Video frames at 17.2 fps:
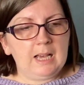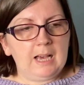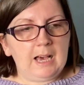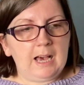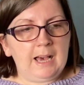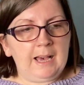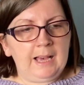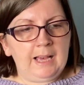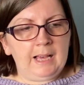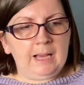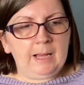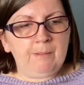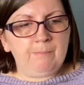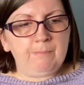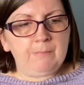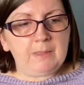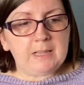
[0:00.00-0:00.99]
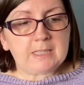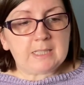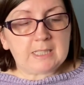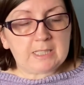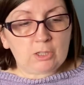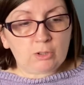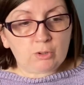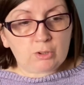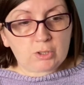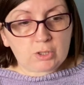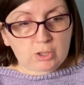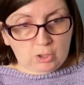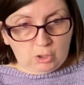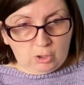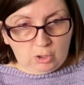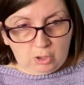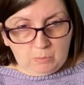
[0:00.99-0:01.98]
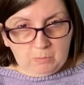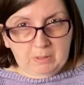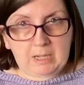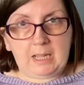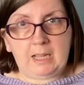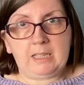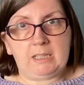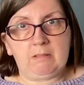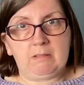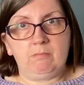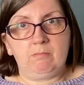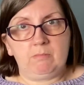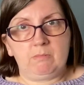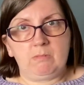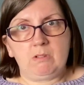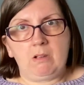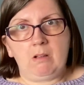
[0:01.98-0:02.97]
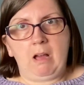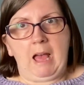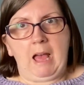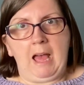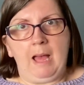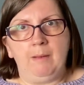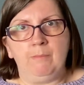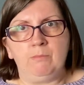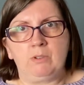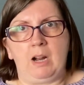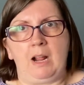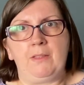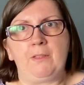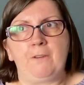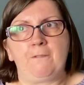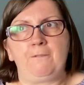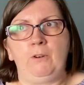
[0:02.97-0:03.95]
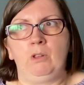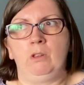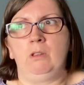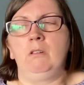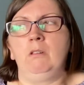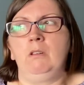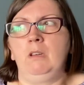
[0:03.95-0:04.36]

It's still sore when I do like the full